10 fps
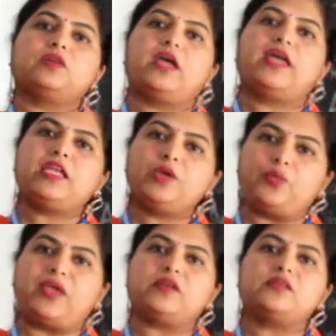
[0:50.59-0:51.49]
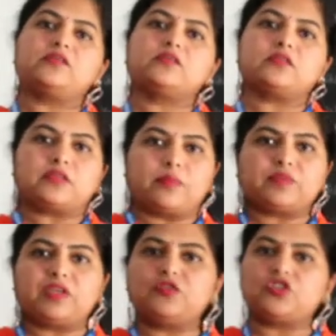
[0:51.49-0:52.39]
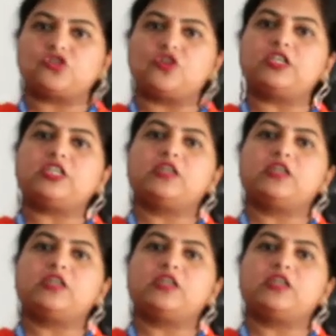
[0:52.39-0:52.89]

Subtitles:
any vehicles or something which you all,